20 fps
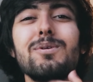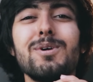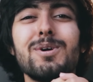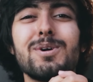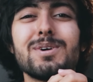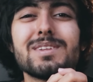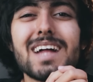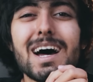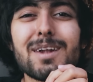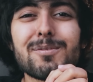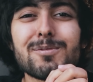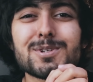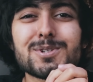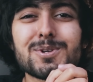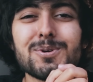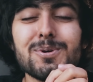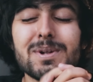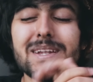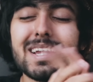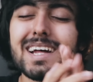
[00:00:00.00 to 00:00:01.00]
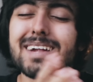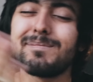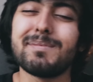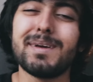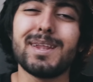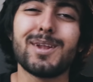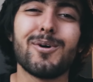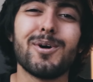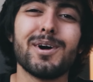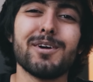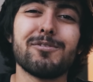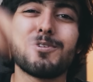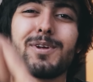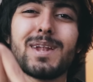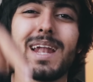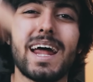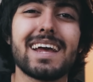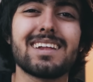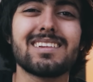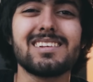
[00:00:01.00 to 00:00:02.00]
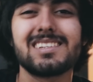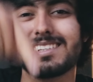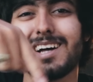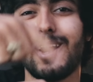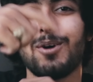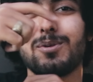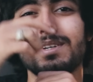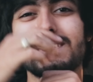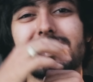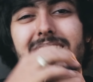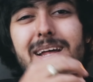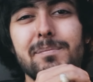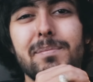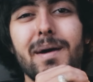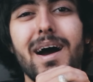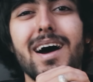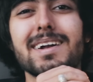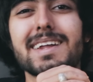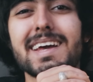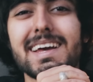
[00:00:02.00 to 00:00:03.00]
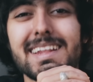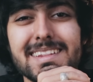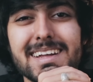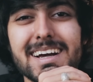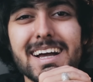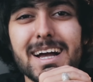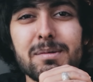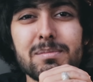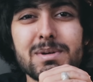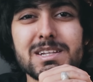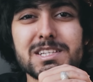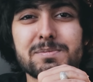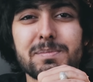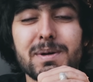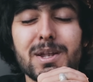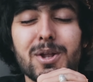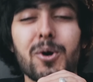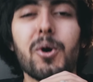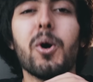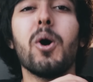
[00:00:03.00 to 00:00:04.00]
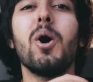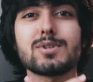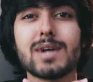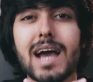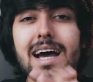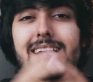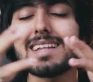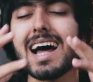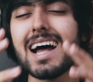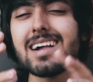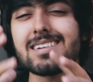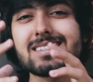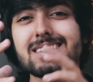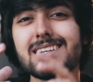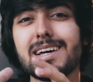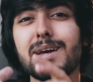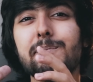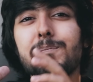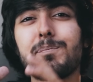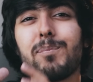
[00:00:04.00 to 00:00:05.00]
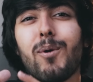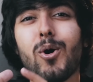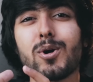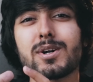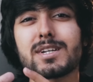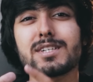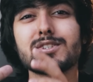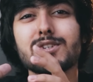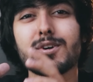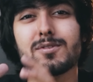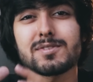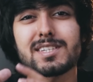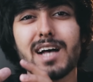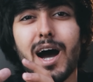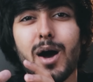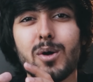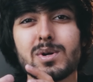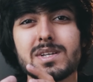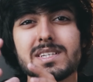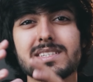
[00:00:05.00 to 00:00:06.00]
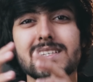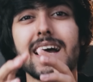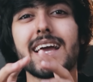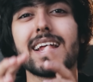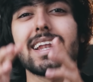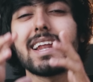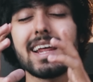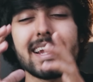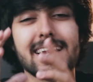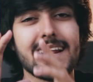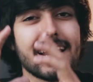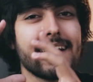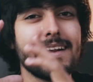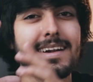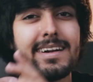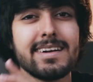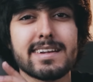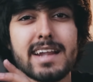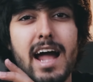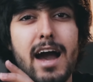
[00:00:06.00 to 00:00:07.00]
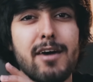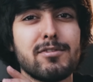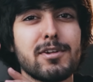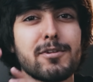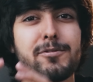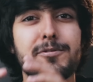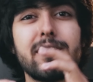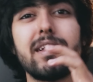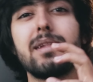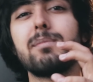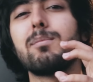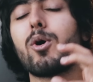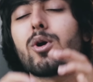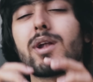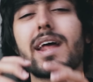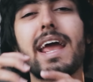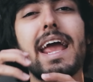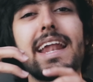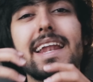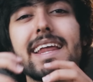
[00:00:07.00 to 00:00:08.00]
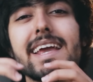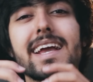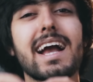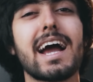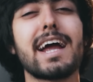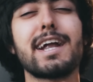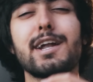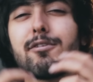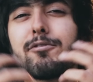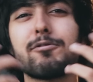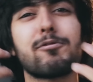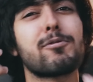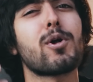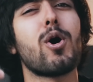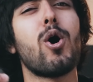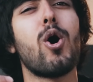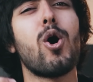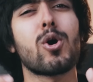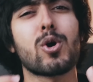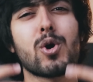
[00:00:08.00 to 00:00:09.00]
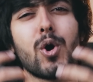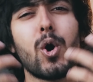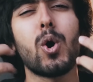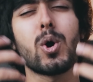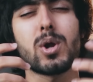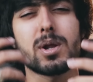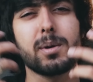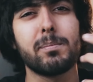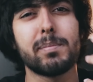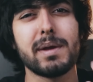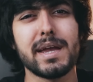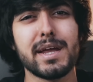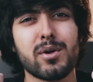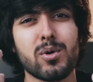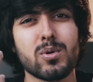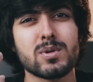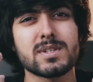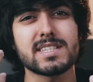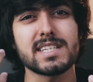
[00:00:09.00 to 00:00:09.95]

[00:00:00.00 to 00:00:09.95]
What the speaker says: Ooh, that was cool. Let me know if you like the sound design part in the comments below. So yeah, that's the importance of sound design in any travel film or any kind of vlog or a b-roll